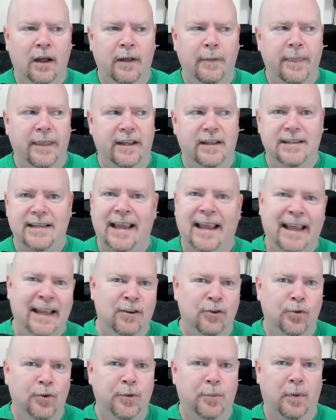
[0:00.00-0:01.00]
is
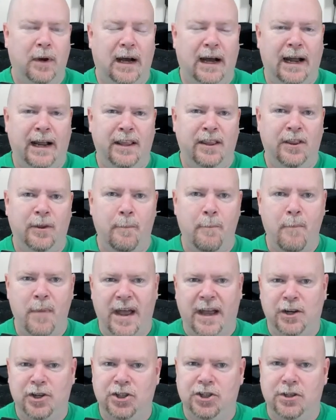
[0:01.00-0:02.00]
handled by the
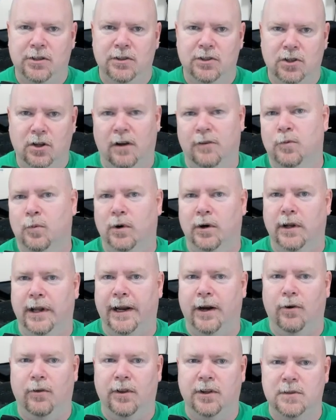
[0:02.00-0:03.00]
mesh software
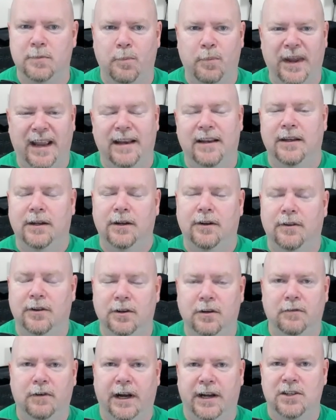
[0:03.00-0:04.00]
layer that's baked into the
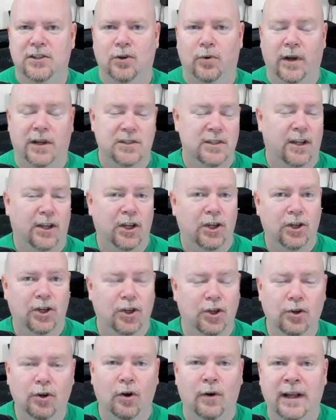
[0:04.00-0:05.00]
device OS.
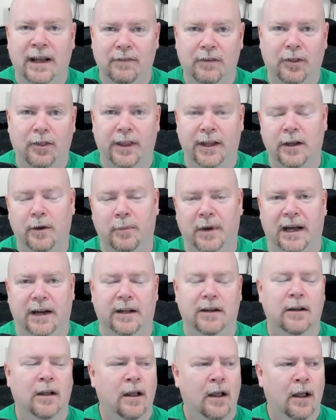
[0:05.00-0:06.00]
You don't have to think about
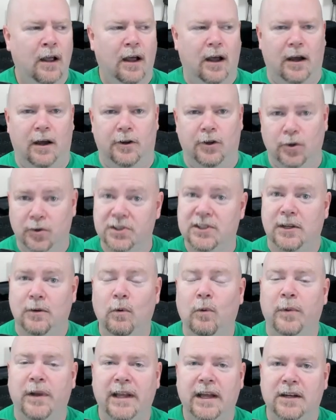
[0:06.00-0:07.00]
it. You'll see
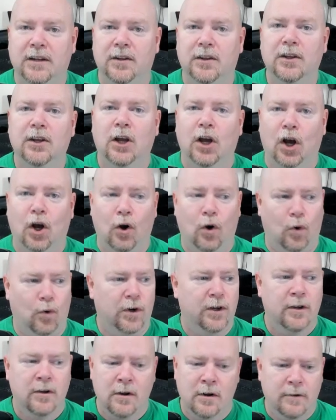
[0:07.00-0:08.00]
when we get to the
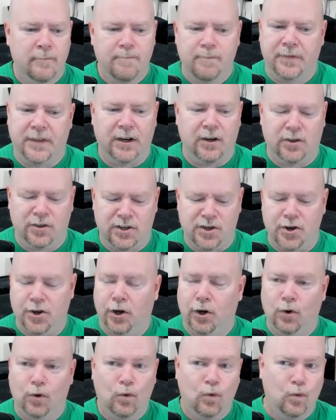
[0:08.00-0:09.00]
code, there's
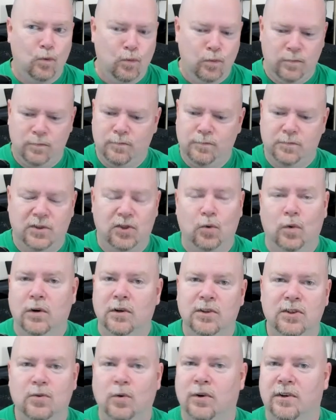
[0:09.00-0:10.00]
no
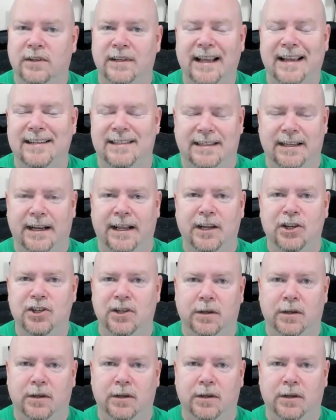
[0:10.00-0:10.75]
source or destination